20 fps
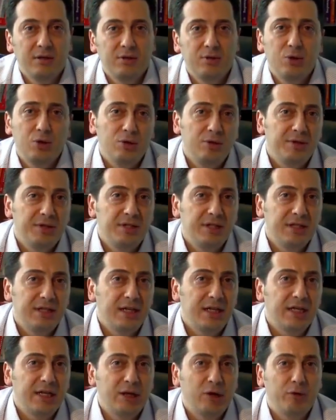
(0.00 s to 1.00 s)
The only thing
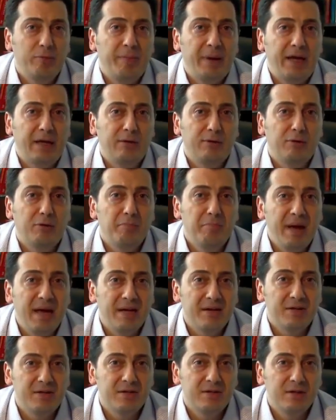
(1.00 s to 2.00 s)
that yellow padlock
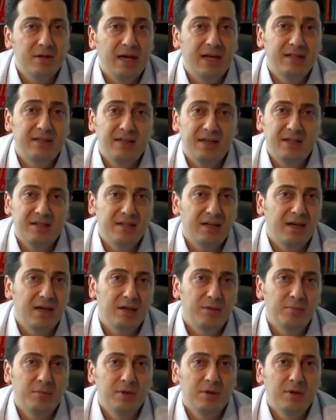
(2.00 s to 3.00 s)
meant at that
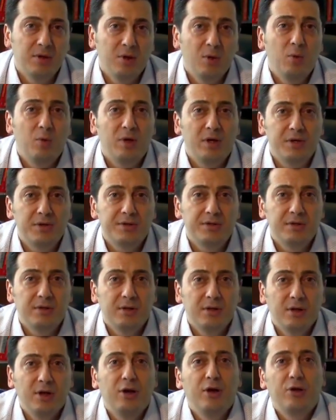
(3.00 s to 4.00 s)
time was
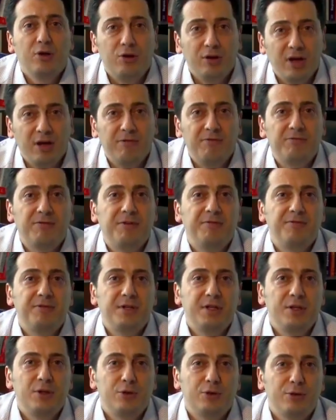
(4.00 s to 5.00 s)
you have
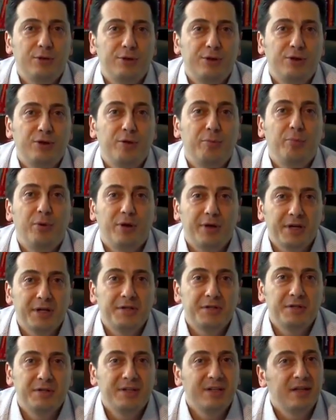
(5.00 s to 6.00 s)
$15 in your
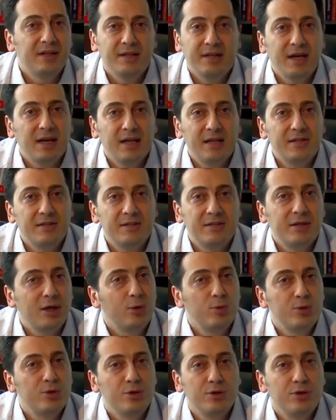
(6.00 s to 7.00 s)
pocket, nothing else. There
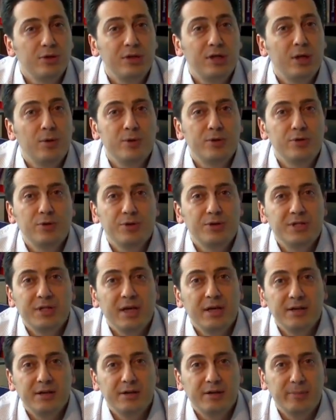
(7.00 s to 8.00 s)
was no
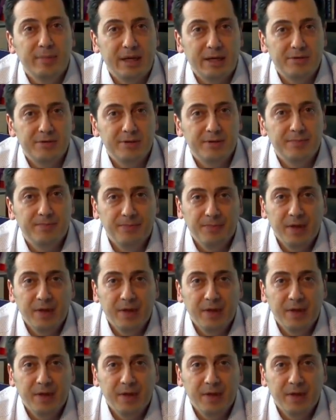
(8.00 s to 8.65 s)
standard about it.